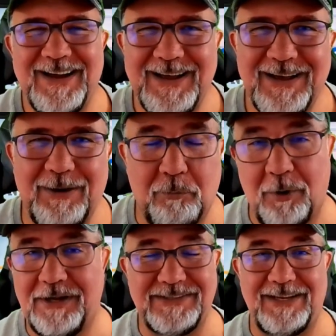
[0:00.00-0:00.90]
Boy,
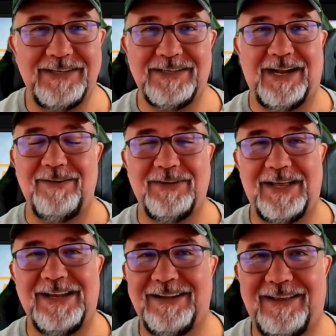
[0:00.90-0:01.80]
it's not even late in
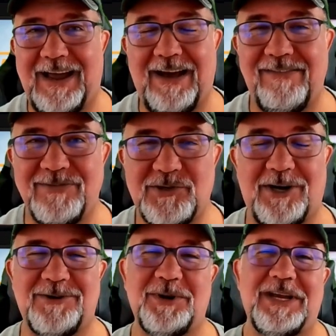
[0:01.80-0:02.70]
the day. I haven't even started
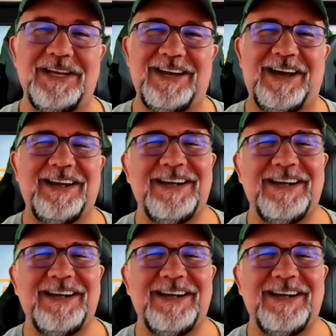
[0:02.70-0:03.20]
drinking yet.